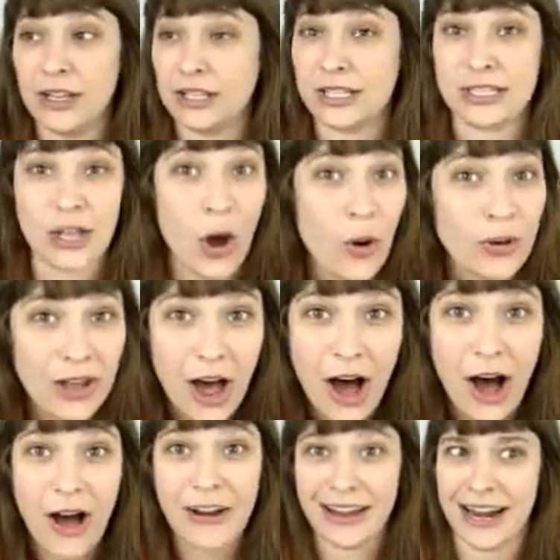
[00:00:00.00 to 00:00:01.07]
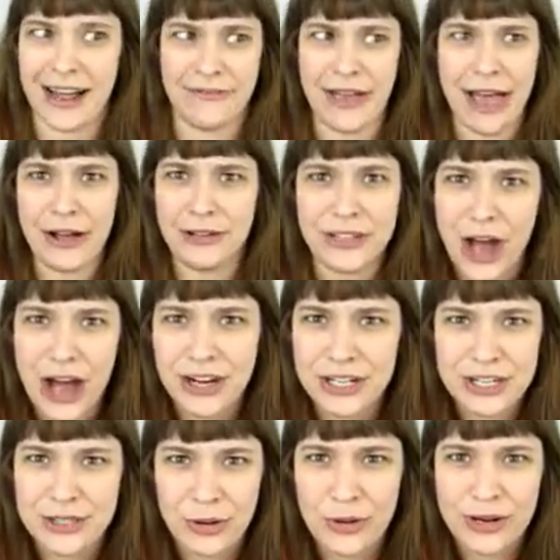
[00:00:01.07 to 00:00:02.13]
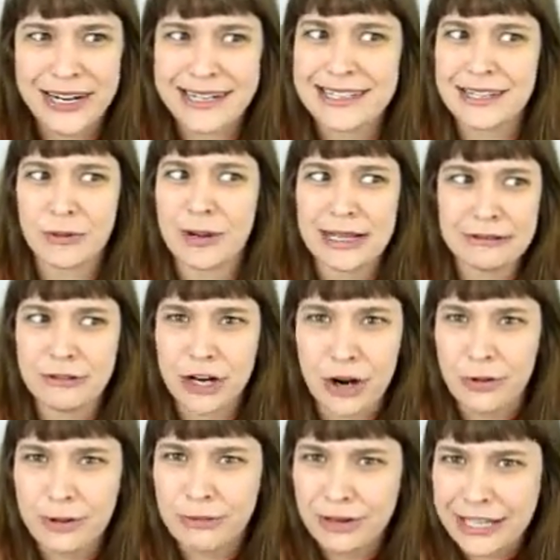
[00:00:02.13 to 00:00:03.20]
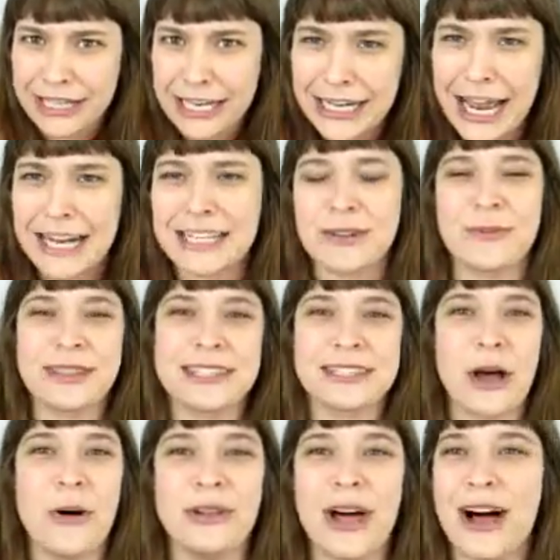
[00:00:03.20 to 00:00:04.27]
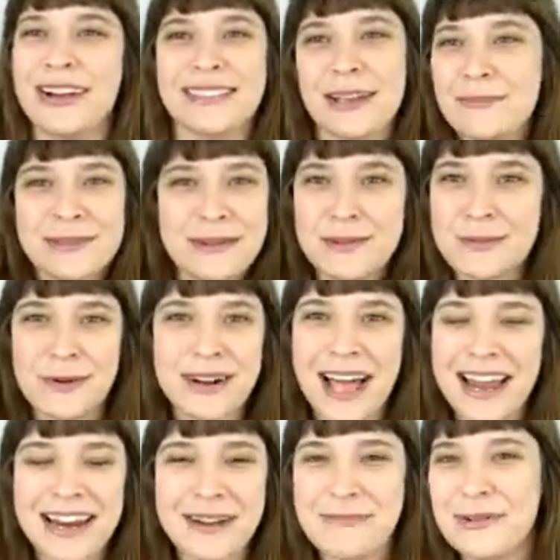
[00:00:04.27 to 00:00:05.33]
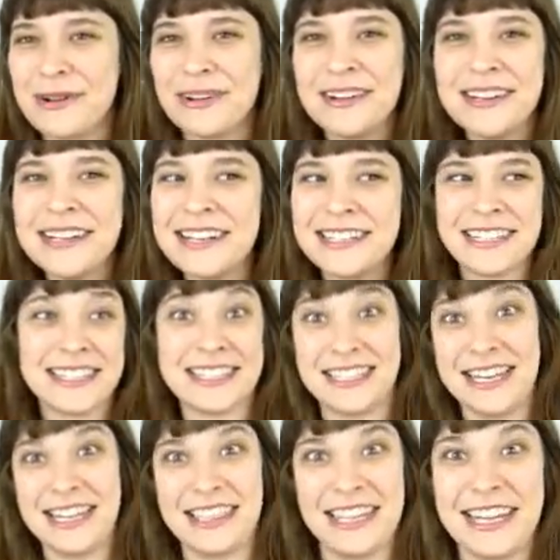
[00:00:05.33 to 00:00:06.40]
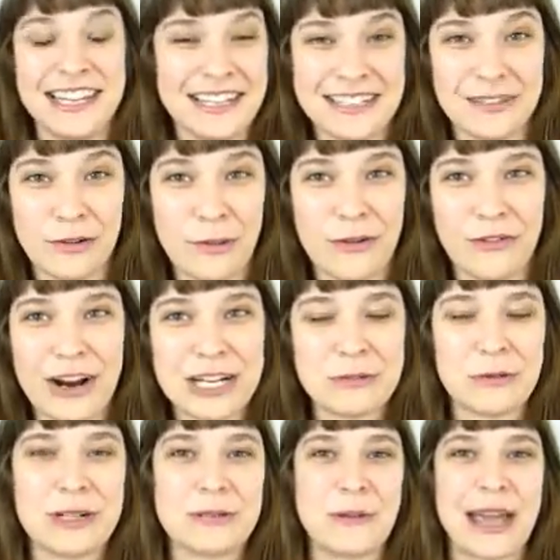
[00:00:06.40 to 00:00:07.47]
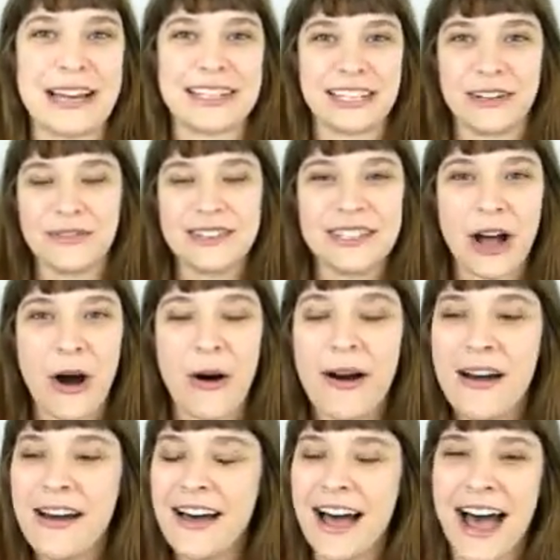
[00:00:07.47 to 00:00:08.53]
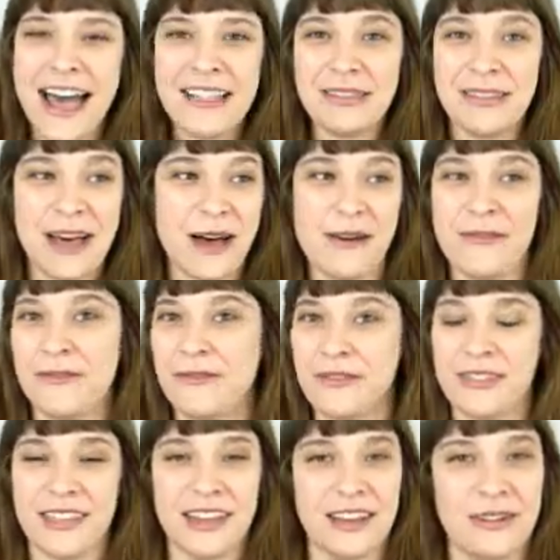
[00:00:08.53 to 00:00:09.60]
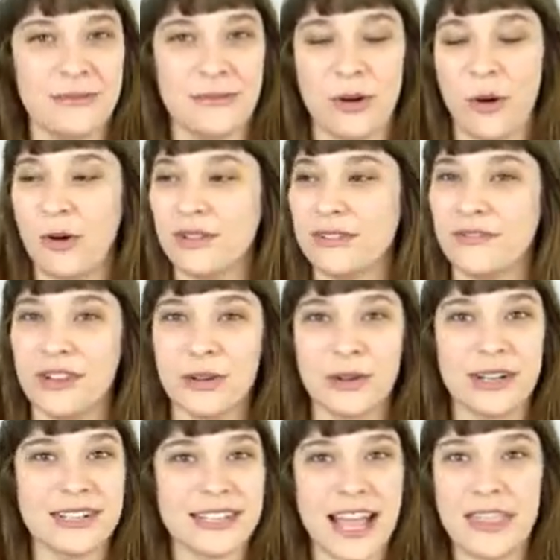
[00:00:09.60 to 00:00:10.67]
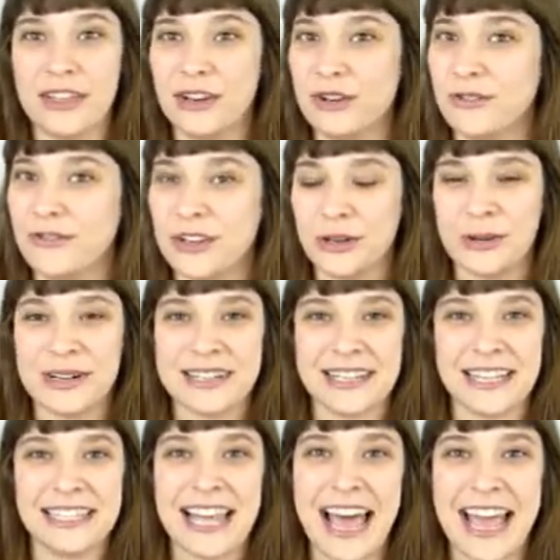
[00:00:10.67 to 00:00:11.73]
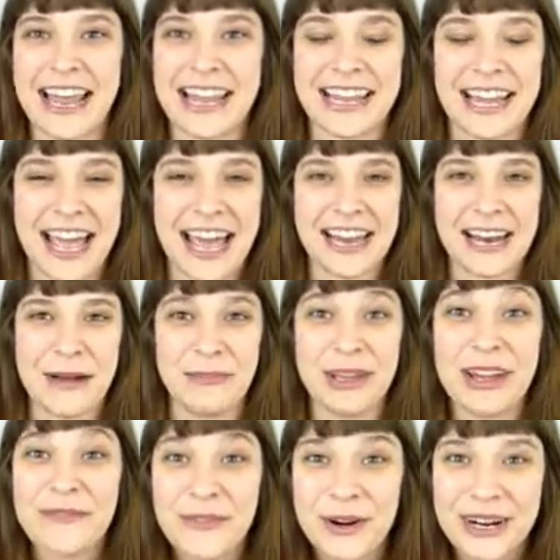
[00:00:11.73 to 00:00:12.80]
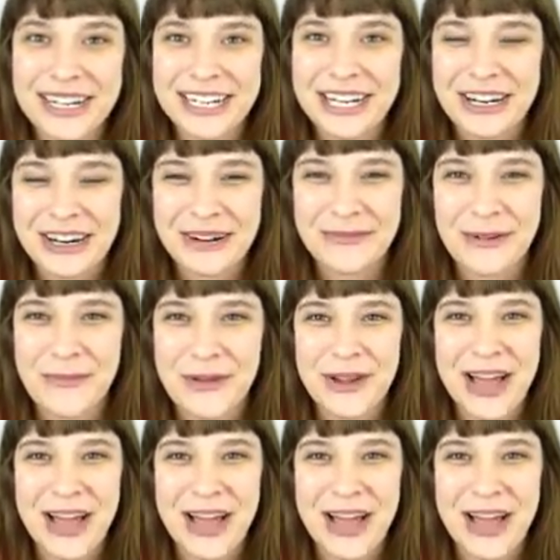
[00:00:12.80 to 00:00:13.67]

so long and have held on to stories that we, you know, we really connected with so long, sometimes we're not able to see things from a fresh perspective. So I love the old viewers and the new viewers alike, and I'm looking forward to hearing from you